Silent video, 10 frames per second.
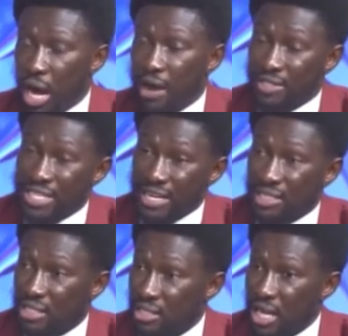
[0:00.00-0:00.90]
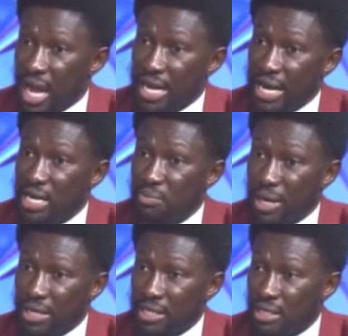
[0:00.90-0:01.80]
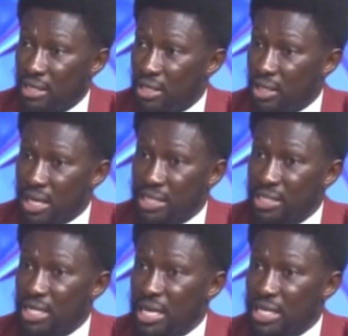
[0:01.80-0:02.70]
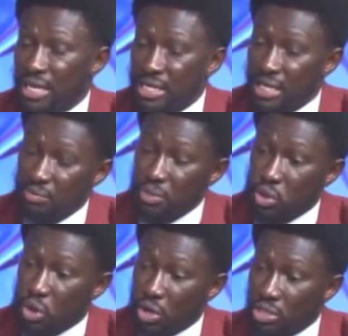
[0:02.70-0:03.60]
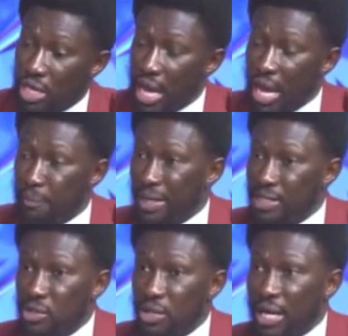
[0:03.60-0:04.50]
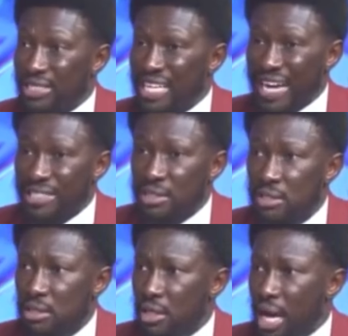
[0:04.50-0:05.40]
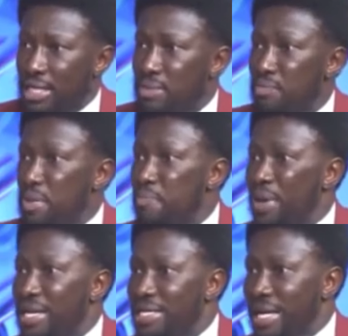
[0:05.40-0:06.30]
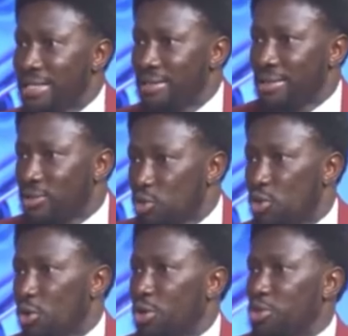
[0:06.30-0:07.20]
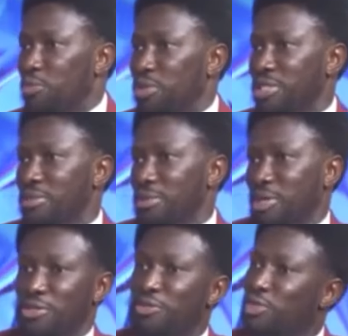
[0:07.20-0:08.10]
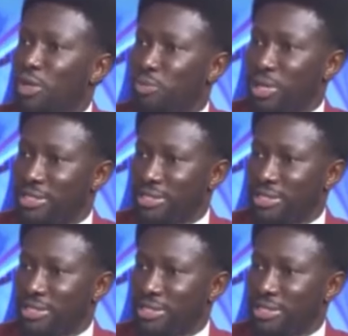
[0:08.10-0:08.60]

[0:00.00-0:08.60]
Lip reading: have taxes, and anybody can say that because a particular tax hasn't been paid yet, so you're going to prison because you've joined politics.